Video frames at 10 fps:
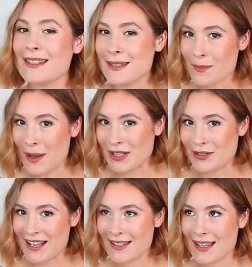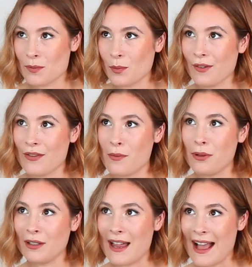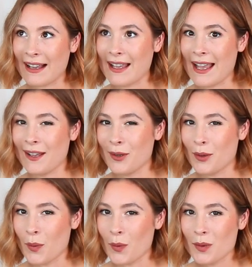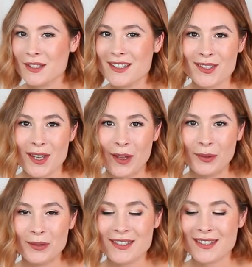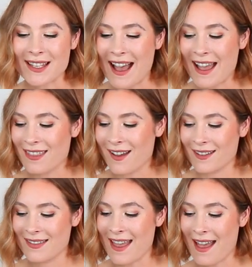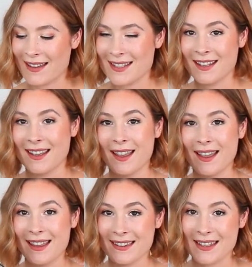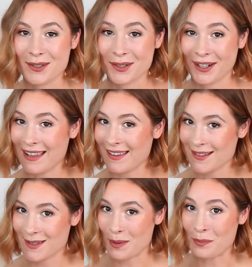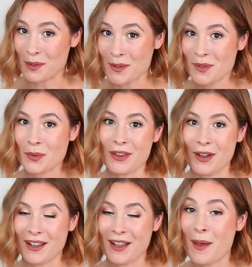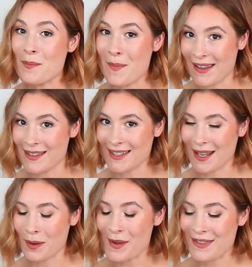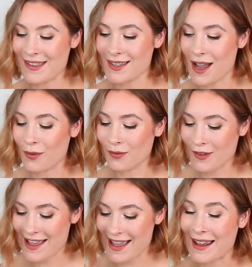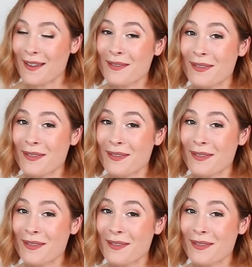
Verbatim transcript: Since my dress has more of the black and gold tones, I thought that these gray lace-up boots would look amazing with this outfit, and I